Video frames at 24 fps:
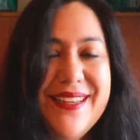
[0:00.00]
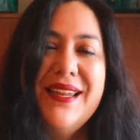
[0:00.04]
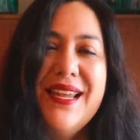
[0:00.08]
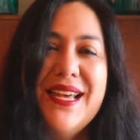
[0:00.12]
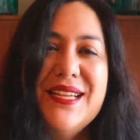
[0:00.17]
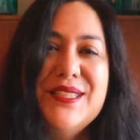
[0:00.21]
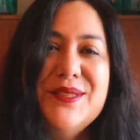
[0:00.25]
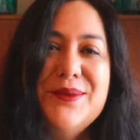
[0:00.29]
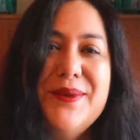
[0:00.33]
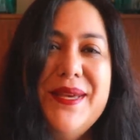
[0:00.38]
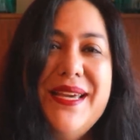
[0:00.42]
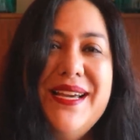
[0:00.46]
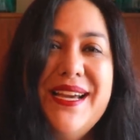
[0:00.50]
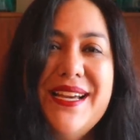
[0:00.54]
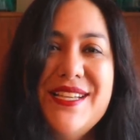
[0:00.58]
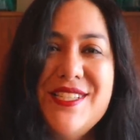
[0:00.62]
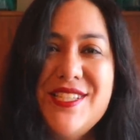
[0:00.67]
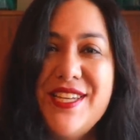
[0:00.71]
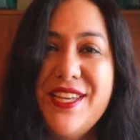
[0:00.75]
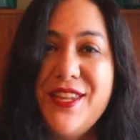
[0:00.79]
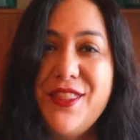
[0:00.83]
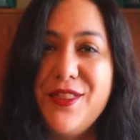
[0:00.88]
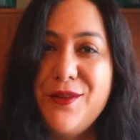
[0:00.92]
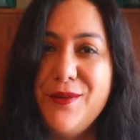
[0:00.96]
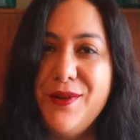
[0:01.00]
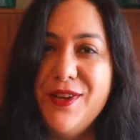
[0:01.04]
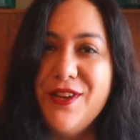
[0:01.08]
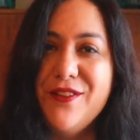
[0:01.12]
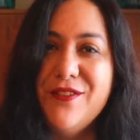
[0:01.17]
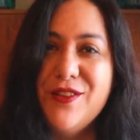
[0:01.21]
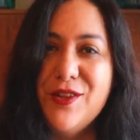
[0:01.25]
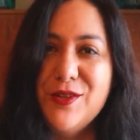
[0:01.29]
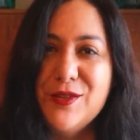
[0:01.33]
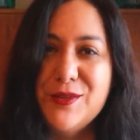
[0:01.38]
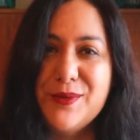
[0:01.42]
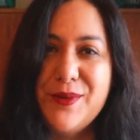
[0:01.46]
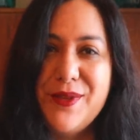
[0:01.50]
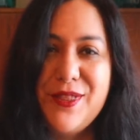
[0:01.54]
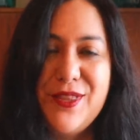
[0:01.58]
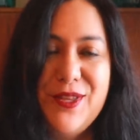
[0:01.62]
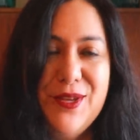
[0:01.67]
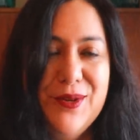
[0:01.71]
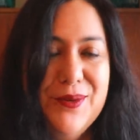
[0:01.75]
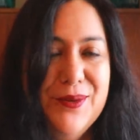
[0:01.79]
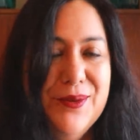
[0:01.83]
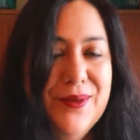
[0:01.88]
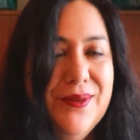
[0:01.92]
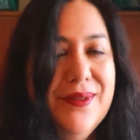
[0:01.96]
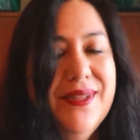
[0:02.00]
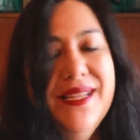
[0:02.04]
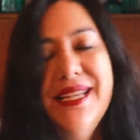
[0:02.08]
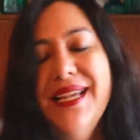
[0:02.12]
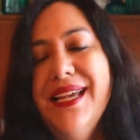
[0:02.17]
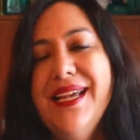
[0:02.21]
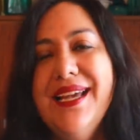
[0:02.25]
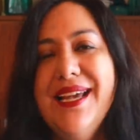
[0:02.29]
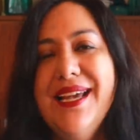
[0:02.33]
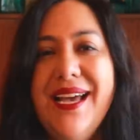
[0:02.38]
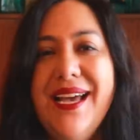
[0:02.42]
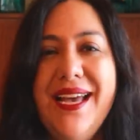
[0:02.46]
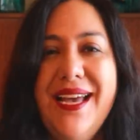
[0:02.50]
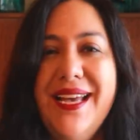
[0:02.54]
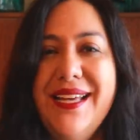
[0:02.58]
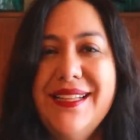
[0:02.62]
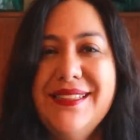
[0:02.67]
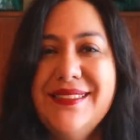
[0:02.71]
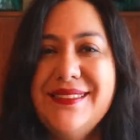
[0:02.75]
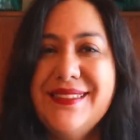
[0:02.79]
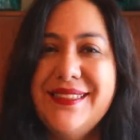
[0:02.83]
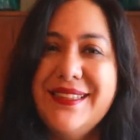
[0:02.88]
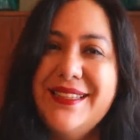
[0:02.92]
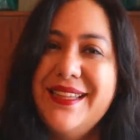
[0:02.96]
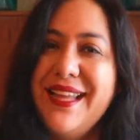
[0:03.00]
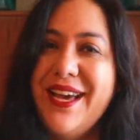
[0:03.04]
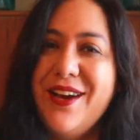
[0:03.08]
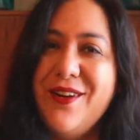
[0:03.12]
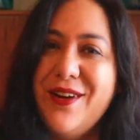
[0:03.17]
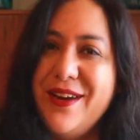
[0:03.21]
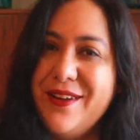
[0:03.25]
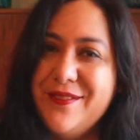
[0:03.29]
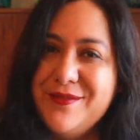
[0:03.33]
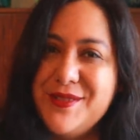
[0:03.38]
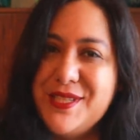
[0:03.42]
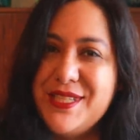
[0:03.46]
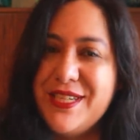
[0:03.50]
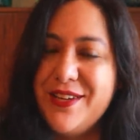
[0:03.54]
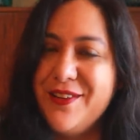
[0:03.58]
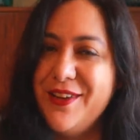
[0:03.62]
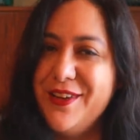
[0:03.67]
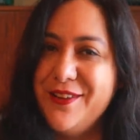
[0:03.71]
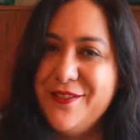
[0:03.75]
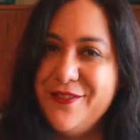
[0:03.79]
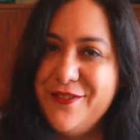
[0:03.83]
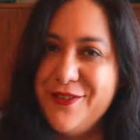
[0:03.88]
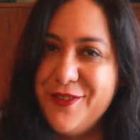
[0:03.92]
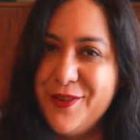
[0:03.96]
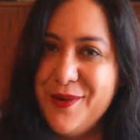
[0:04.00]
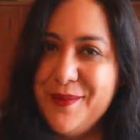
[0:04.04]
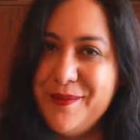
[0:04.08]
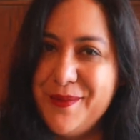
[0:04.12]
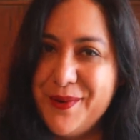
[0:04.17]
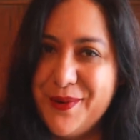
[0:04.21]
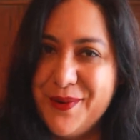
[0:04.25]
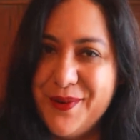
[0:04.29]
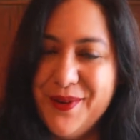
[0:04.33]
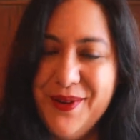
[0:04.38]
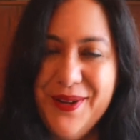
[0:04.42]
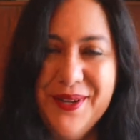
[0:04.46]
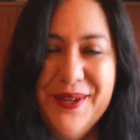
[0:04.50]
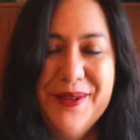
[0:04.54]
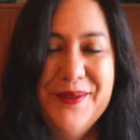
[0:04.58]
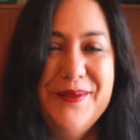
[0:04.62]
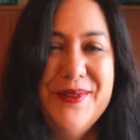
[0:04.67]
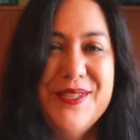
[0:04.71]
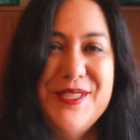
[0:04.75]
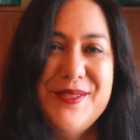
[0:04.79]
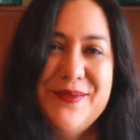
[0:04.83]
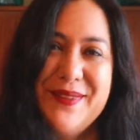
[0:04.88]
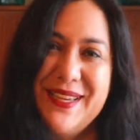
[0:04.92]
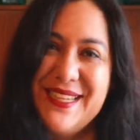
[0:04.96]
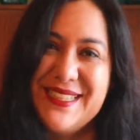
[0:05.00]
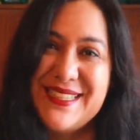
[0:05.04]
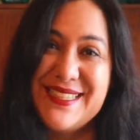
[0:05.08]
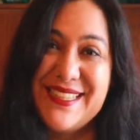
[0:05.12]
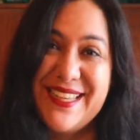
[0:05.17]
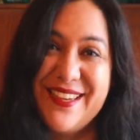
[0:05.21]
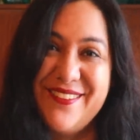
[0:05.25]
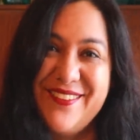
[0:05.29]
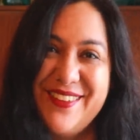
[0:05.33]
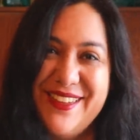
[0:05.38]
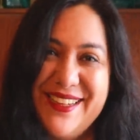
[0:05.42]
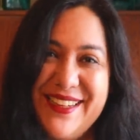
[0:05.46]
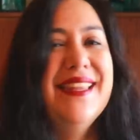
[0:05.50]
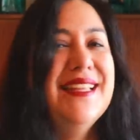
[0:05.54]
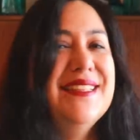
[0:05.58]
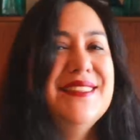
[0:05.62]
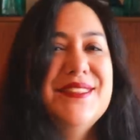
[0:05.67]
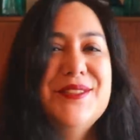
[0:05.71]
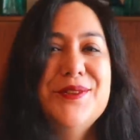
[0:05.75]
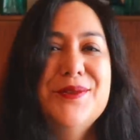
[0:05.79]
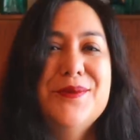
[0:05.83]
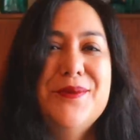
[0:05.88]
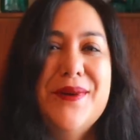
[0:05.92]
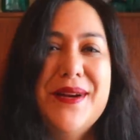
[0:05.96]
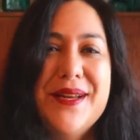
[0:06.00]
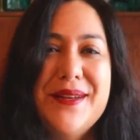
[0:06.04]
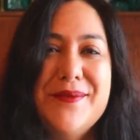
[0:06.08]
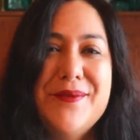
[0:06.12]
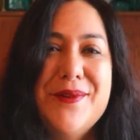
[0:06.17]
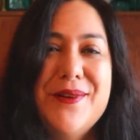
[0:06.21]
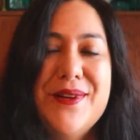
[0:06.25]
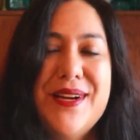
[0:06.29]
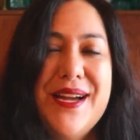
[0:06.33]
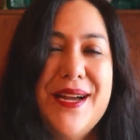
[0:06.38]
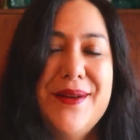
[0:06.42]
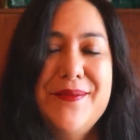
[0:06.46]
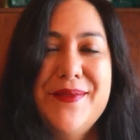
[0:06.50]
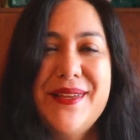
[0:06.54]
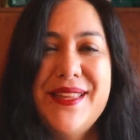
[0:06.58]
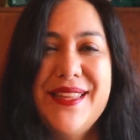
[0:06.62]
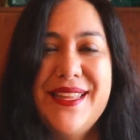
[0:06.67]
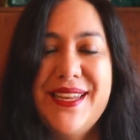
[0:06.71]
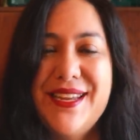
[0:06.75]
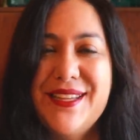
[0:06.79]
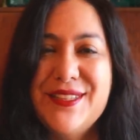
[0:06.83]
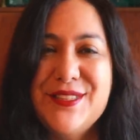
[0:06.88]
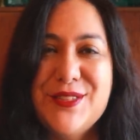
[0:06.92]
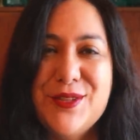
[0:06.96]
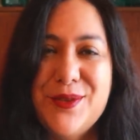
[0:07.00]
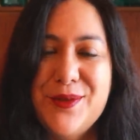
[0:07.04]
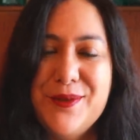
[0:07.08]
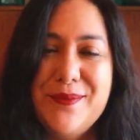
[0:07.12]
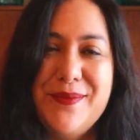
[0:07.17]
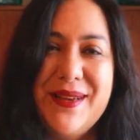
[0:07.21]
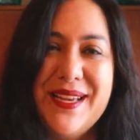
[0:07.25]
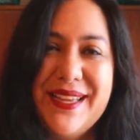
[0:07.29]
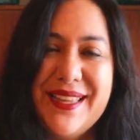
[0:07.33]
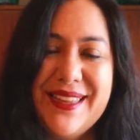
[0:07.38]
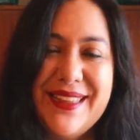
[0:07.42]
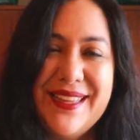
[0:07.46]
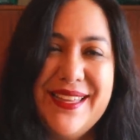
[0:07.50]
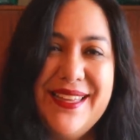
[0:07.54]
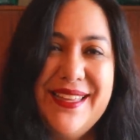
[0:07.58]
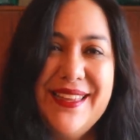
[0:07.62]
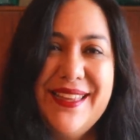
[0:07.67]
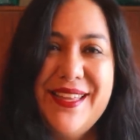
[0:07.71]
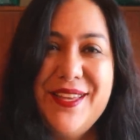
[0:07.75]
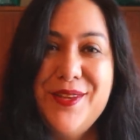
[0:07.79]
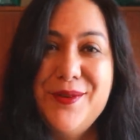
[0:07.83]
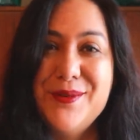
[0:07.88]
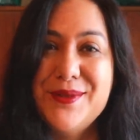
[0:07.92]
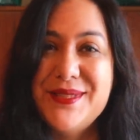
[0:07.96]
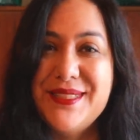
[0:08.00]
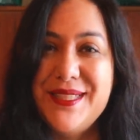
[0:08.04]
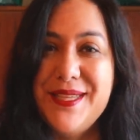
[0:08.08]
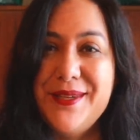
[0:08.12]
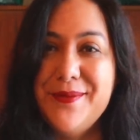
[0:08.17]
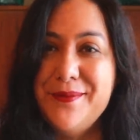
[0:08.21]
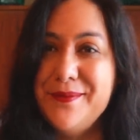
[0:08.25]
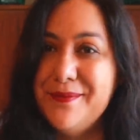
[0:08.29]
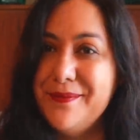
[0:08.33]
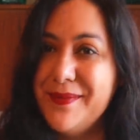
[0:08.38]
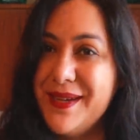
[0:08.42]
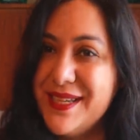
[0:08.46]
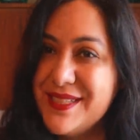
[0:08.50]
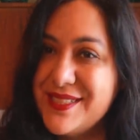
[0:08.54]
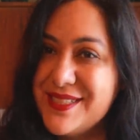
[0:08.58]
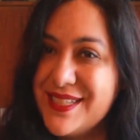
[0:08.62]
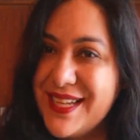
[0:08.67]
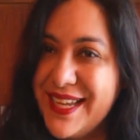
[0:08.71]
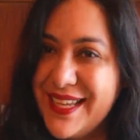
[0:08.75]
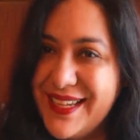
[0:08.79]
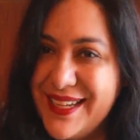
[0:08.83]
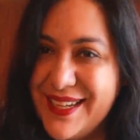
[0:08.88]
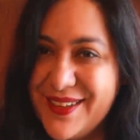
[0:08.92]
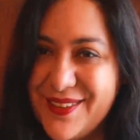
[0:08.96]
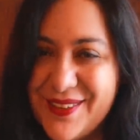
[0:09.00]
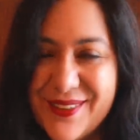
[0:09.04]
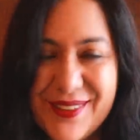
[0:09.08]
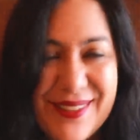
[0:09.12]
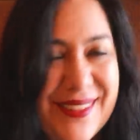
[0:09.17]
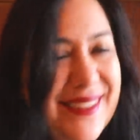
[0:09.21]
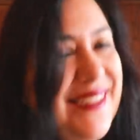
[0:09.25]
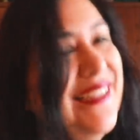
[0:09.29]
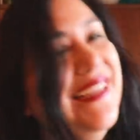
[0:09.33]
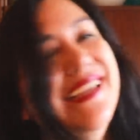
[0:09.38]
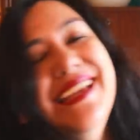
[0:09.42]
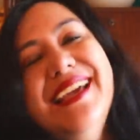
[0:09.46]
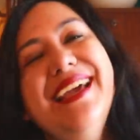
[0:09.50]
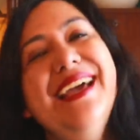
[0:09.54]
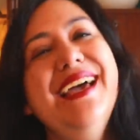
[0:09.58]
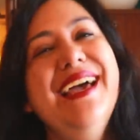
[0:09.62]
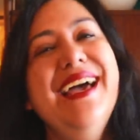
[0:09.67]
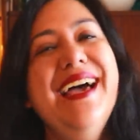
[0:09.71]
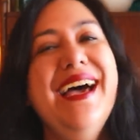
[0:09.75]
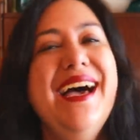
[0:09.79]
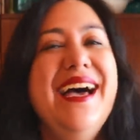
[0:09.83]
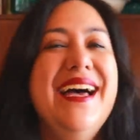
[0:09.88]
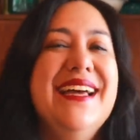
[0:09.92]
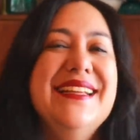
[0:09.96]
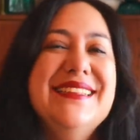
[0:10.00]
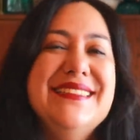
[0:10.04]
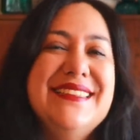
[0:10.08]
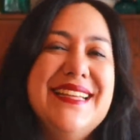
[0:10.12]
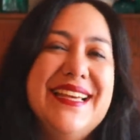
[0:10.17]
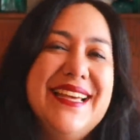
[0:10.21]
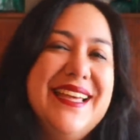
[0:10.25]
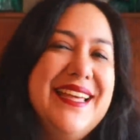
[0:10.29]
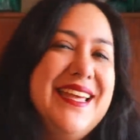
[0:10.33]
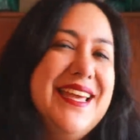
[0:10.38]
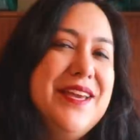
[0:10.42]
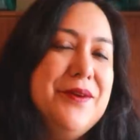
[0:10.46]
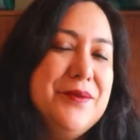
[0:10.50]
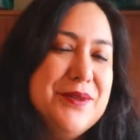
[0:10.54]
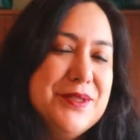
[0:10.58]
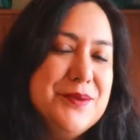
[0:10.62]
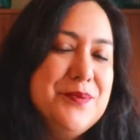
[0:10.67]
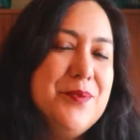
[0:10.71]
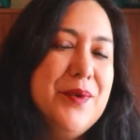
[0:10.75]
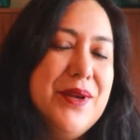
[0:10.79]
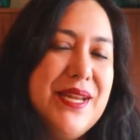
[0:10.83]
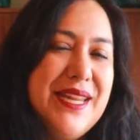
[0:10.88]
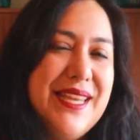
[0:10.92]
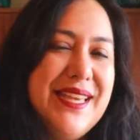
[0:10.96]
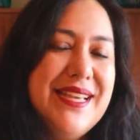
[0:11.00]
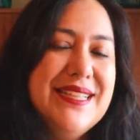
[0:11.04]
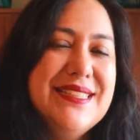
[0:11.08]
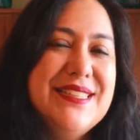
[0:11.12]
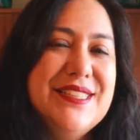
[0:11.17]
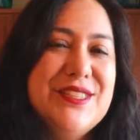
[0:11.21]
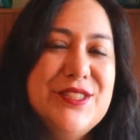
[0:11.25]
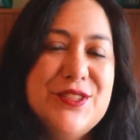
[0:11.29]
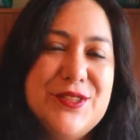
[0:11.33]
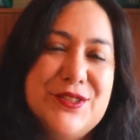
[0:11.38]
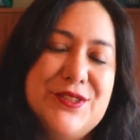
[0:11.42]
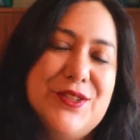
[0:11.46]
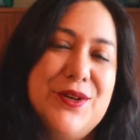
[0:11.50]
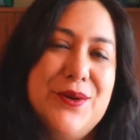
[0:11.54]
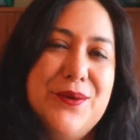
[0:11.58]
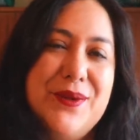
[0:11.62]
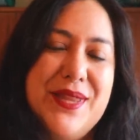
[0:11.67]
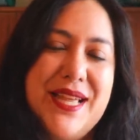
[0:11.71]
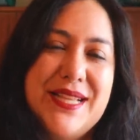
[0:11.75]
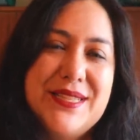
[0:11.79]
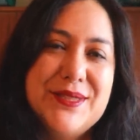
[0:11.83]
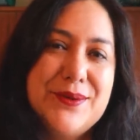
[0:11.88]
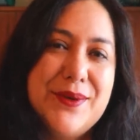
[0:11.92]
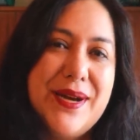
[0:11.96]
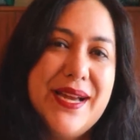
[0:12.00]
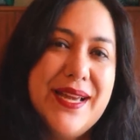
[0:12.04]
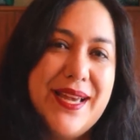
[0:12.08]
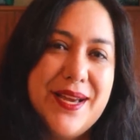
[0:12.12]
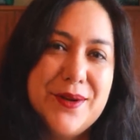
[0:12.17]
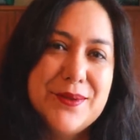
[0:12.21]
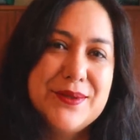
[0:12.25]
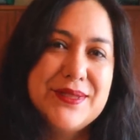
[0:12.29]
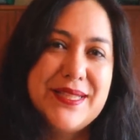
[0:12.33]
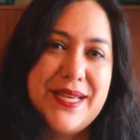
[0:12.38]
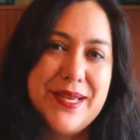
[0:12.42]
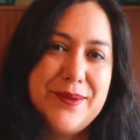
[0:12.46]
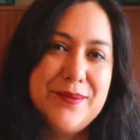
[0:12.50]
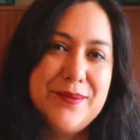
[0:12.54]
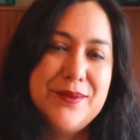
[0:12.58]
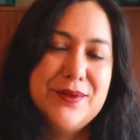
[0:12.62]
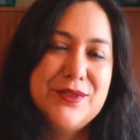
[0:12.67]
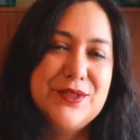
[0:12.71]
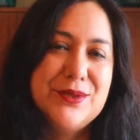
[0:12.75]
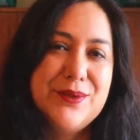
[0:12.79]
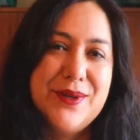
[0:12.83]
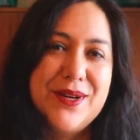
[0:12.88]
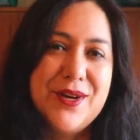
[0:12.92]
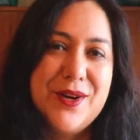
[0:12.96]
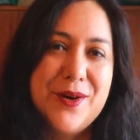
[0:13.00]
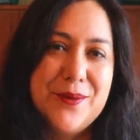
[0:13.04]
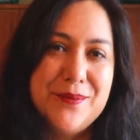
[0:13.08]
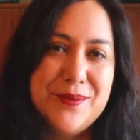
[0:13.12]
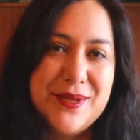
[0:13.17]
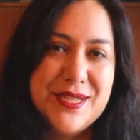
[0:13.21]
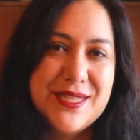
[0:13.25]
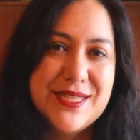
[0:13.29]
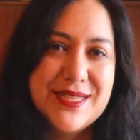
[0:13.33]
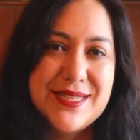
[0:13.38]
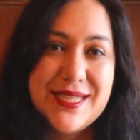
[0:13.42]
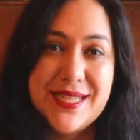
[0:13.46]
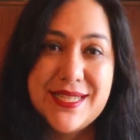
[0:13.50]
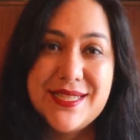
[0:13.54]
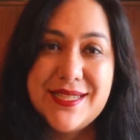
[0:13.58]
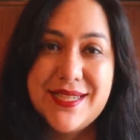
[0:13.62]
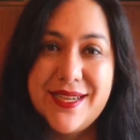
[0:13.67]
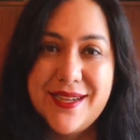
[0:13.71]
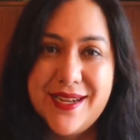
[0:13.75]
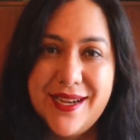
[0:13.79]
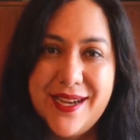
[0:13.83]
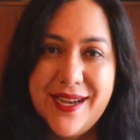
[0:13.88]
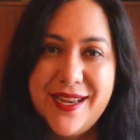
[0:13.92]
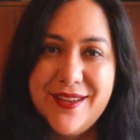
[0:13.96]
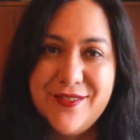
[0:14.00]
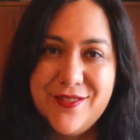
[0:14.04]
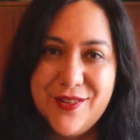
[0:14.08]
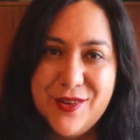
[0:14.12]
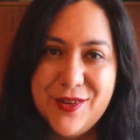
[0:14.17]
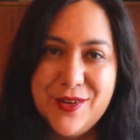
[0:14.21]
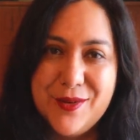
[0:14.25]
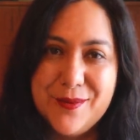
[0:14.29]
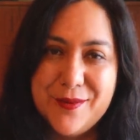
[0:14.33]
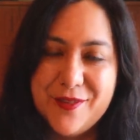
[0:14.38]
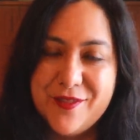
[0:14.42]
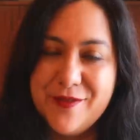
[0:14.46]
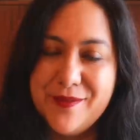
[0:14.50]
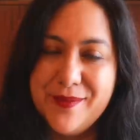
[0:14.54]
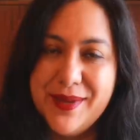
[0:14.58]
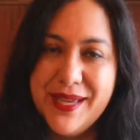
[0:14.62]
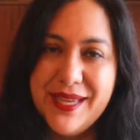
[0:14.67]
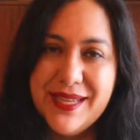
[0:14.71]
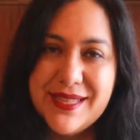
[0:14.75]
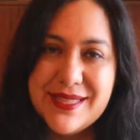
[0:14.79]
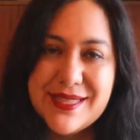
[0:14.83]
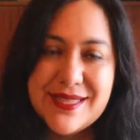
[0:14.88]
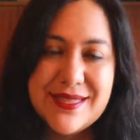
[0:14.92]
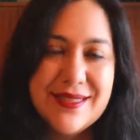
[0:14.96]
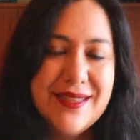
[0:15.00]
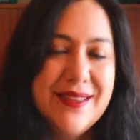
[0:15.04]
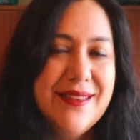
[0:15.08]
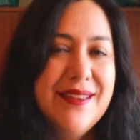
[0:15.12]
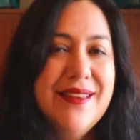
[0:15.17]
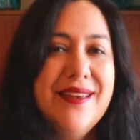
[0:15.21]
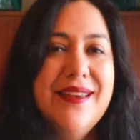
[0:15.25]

Last week I shared three of those with you, and now I'm sharing four more, which makes seven. There's still one more garment that I sewed back there that you'll see much later on, and it was pretty easy to sew. That's why I was able to accomplish such a high volume of makes.